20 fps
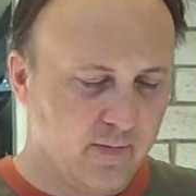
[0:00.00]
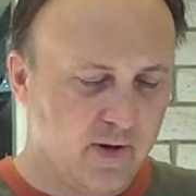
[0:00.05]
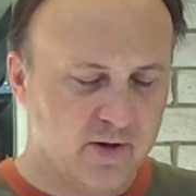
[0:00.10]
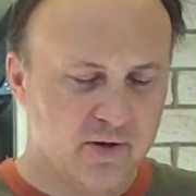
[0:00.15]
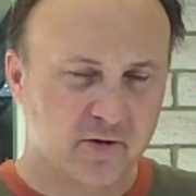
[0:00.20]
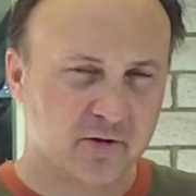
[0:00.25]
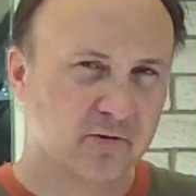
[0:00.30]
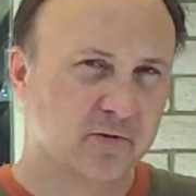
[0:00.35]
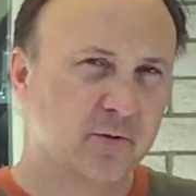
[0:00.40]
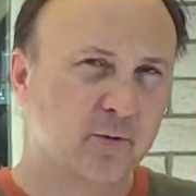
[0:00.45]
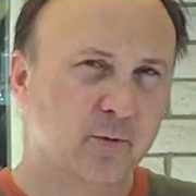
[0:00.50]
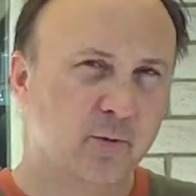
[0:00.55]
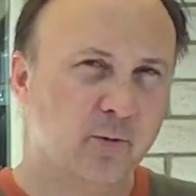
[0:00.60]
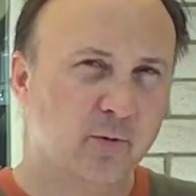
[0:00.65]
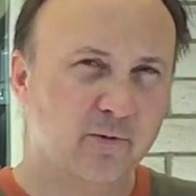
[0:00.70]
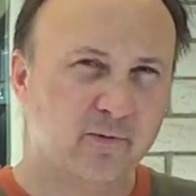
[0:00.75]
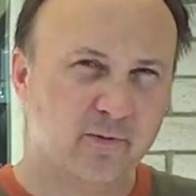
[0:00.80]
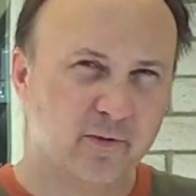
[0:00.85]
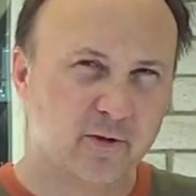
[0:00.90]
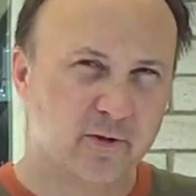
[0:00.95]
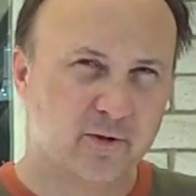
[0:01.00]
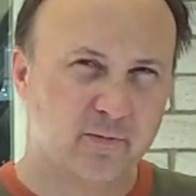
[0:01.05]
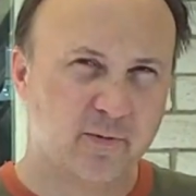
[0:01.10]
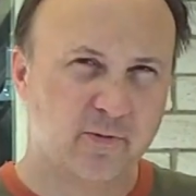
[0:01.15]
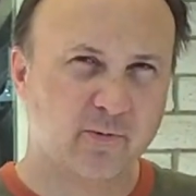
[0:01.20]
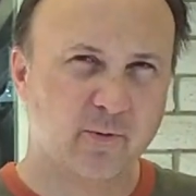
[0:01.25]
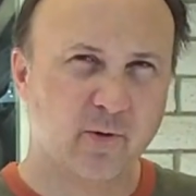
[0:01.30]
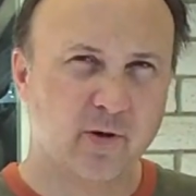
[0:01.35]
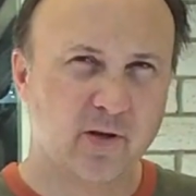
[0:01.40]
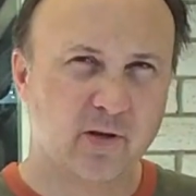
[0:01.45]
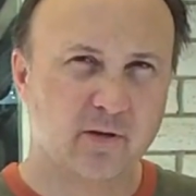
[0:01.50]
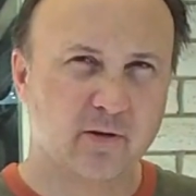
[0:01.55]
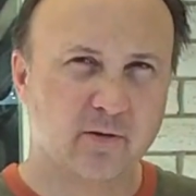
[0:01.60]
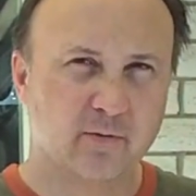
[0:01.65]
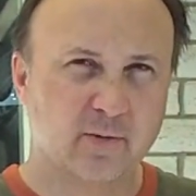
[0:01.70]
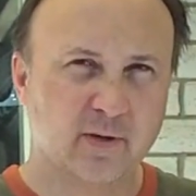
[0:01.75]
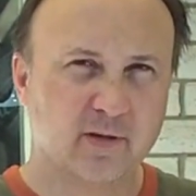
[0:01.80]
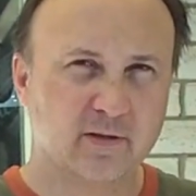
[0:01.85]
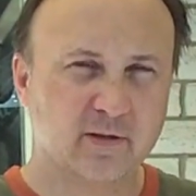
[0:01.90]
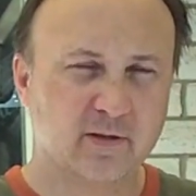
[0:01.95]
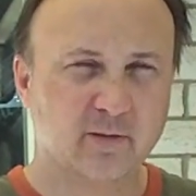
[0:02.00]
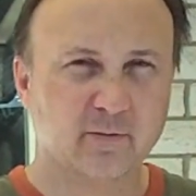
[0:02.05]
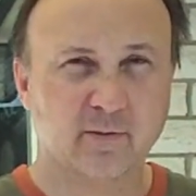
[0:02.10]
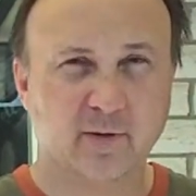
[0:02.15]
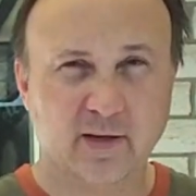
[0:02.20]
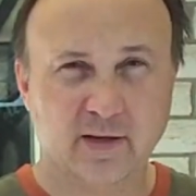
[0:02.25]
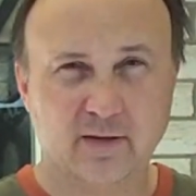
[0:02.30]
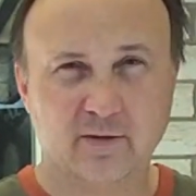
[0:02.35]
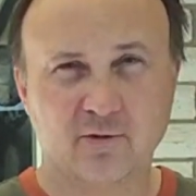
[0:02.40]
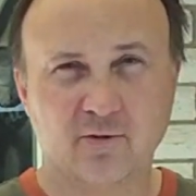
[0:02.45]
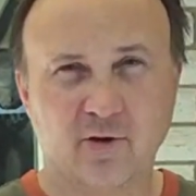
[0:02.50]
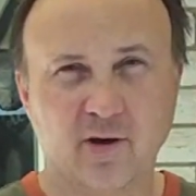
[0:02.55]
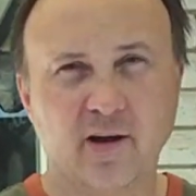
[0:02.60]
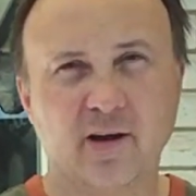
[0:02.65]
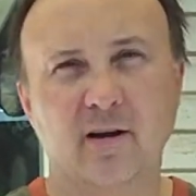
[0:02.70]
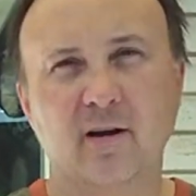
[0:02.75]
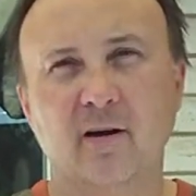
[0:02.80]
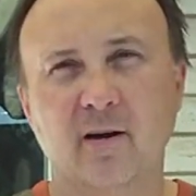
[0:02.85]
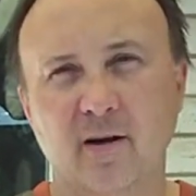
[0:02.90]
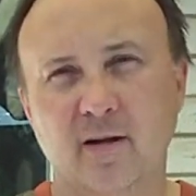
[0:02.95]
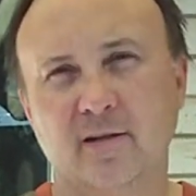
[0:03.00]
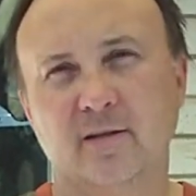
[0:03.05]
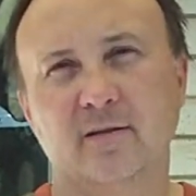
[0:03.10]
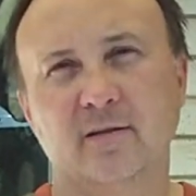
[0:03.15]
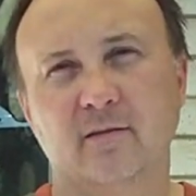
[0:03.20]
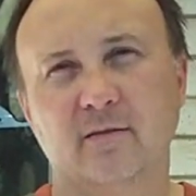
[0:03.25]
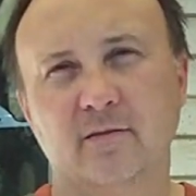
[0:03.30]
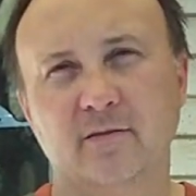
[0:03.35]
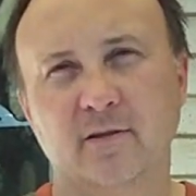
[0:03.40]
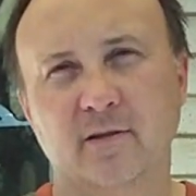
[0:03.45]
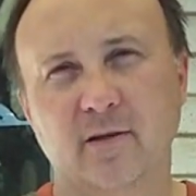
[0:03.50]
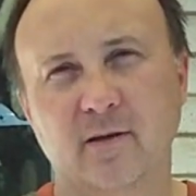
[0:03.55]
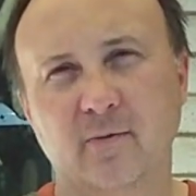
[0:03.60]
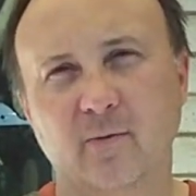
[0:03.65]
Make sure it's cool first before you do, because you don't want to try hot salsa.